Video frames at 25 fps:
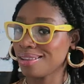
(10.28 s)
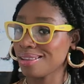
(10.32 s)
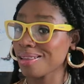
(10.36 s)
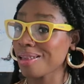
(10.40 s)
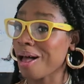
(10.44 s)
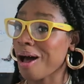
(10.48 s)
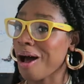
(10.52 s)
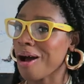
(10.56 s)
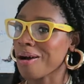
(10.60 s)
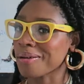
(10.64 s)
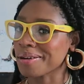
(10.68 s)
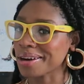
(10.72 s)

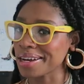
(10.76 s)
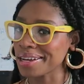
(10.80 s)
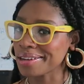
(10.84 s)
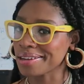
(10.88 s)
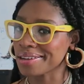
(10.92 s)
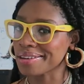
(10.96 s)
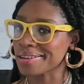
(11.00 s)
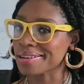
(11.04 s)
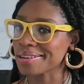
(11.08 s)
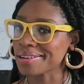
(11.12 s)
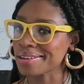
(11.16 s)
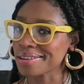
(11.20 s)

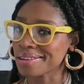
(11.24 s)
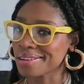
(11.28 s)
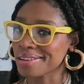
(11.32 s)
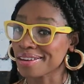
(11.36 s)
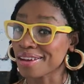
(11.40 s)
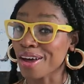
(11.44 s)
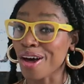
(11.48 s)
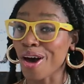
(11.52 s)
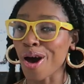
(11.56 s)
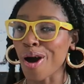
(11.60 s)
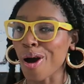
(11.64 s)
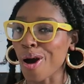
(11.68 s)
Lauren,
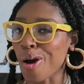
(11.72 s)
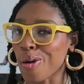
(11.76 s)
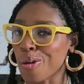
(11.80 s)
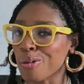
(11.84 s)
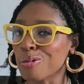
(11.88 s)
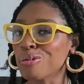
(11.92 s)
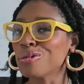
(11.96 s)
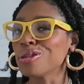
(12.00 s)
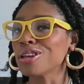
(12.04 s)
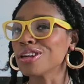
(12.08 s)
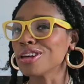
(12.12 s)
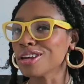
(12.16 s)

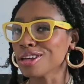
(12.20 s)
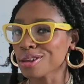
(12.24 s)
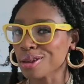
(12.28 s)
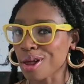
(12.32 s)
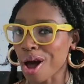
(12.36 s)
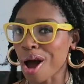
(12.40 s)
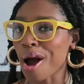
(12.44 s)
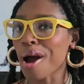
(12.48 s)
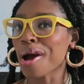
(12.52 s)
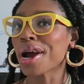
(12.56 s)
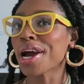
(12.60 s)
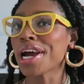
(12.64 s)
Only
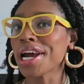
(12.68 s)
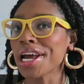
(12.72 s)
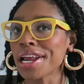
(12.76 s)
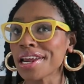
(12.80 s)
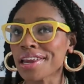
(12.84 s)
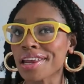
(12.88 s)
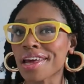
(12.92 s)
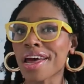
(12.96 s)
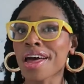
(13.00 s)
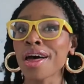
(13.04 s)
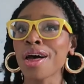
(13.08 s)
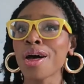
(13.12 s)

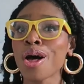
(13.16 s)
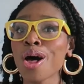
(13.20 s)
Lauren.